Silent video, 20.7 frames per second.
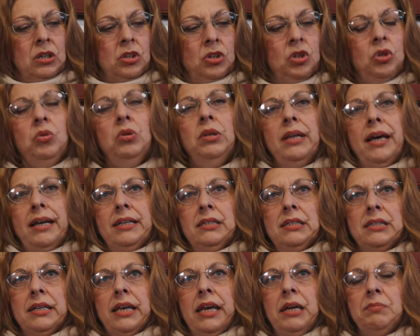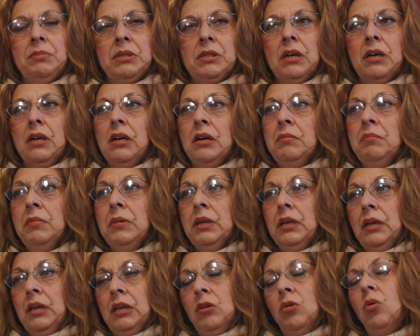new landscapes
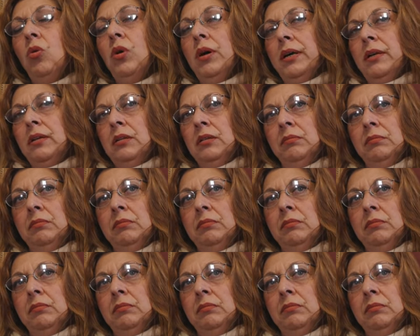in oil.